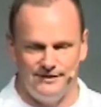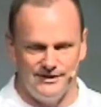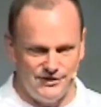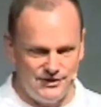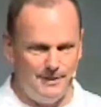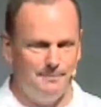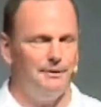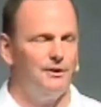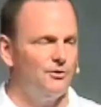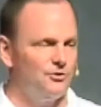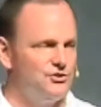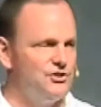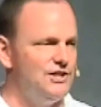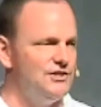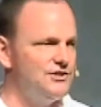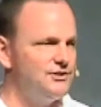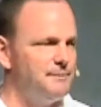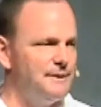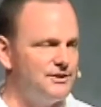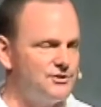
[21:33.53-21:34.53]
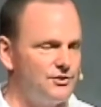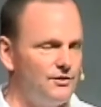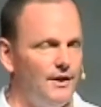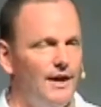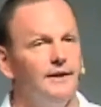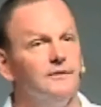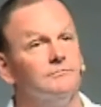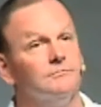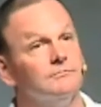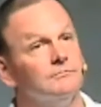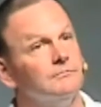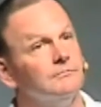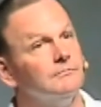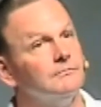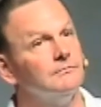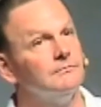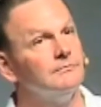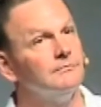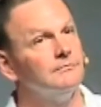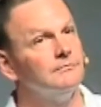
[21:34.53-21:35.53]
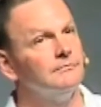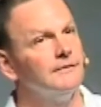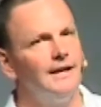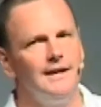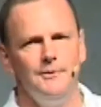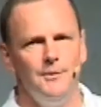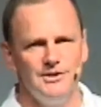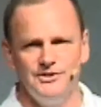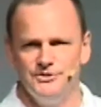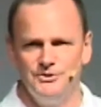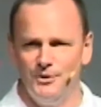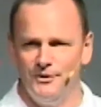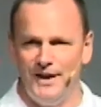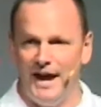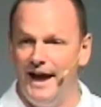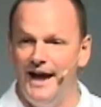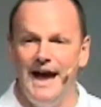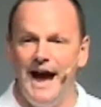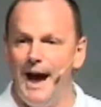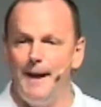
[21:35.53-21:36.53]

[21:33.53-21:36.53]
the typical Jesus picture, like, he wasn't doing that.